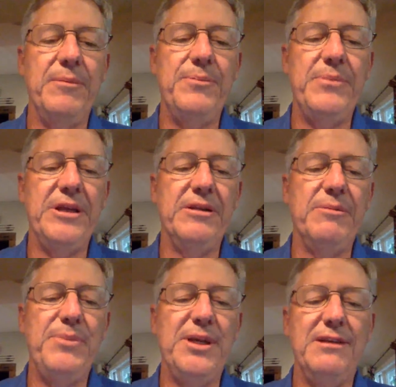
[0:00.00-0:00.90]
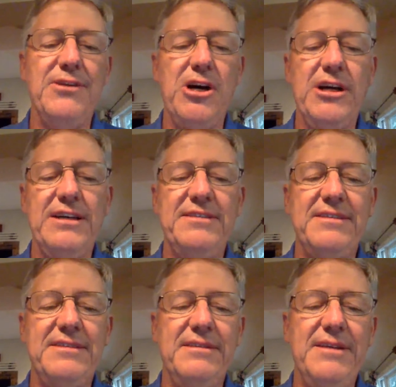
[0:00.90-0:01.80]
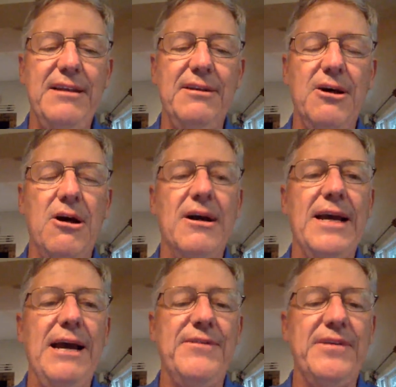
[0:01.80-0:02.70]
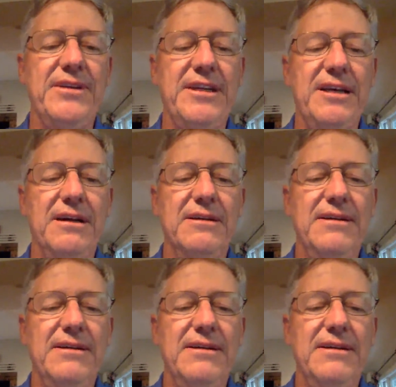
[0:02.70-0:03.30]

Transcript: the middle of August, not long after the young